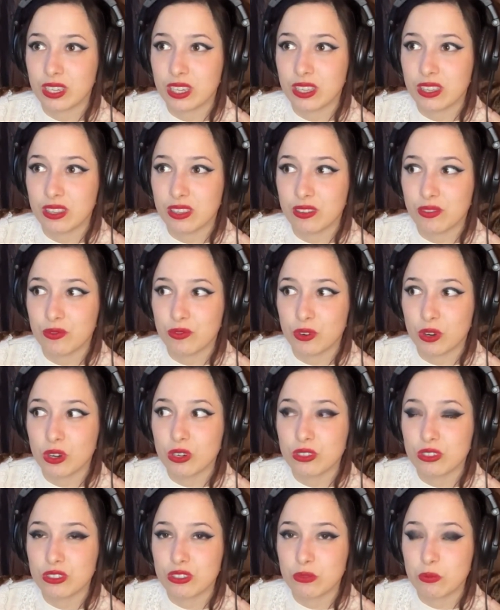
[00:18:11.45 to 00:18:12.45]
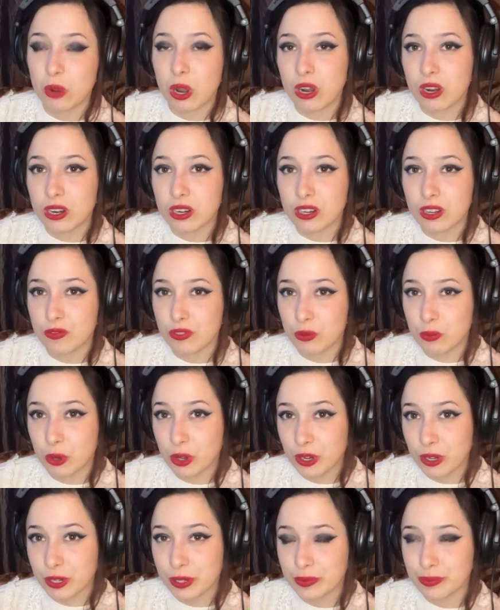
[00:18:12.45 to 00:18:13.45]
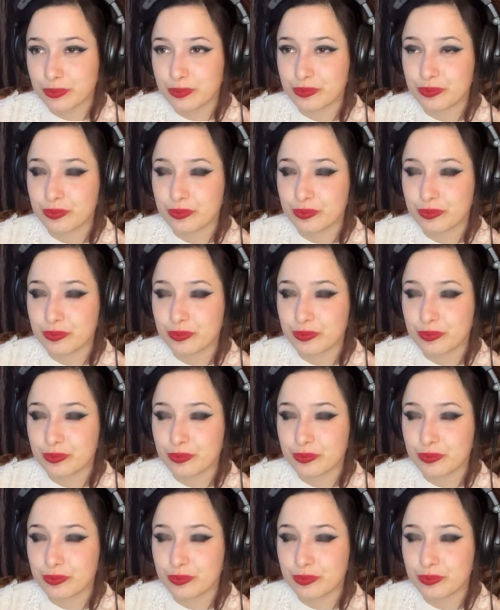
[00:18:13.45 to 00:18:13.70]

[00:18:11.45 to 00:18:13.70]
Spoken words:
In the first part of the book,